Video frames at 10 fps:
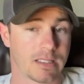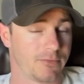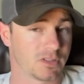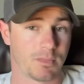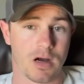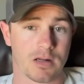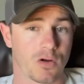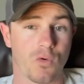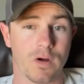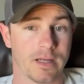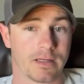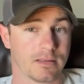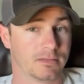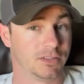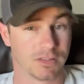They respond quick,
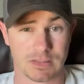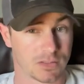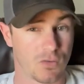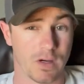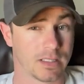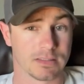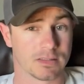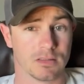just as quick as